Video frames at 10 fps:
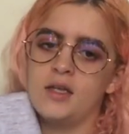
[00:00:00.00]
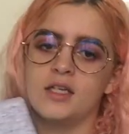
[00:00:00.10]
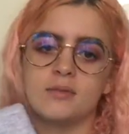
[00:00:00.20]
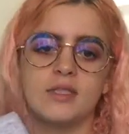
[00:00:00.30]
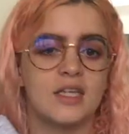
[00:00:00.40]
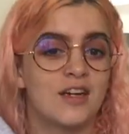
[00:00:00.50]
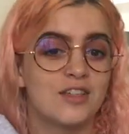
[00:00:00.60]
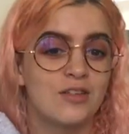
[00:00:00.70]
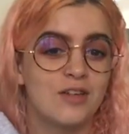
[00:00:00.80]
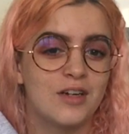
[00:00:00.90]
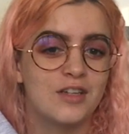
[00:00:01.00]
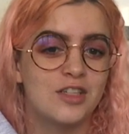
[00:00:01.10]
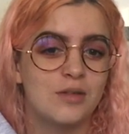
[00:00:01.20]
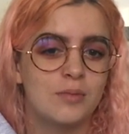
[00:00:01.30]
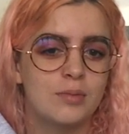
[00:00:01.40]
Here's me saying I don't like
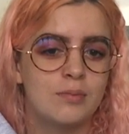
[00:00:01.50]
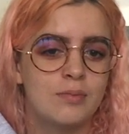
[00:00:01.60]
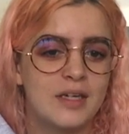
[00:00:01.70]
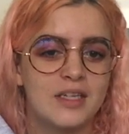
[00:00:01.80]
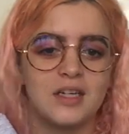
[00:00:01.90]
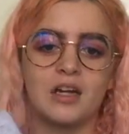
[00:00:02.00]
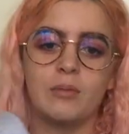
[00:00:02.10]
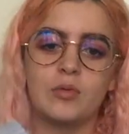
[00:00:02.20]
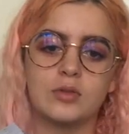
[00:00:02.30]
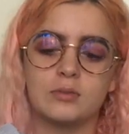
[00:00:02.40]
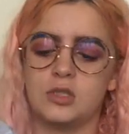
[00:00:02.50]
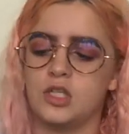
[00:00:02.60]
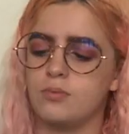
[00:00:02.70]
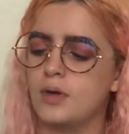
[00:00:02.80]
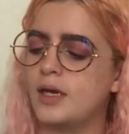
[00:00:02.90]
cheap bedding, and I bought some
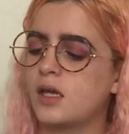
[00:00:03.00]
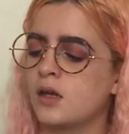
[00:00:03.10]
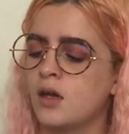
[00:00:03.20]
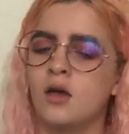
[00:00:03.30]
cheap bedding,